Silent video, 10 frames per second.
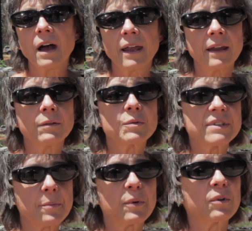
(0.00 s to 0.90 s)
I
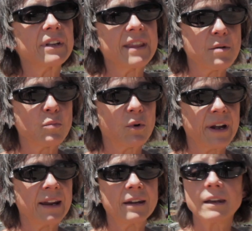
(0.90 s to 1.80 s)
was up early that
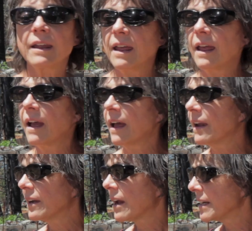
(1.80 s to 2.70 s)
morning
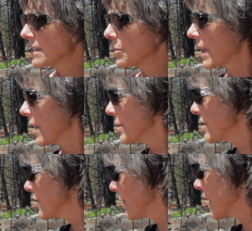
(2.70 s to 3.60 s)
and I did what I
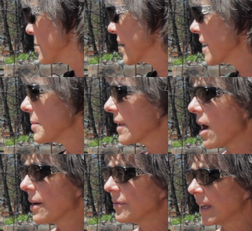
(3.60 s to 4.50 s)
always do. I get my cup of
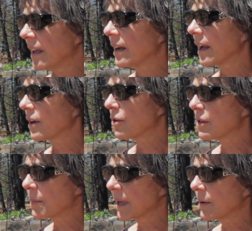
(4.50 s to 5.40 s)
coffee and I go
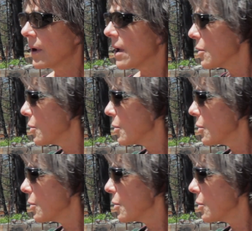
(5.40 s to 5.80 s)
to the big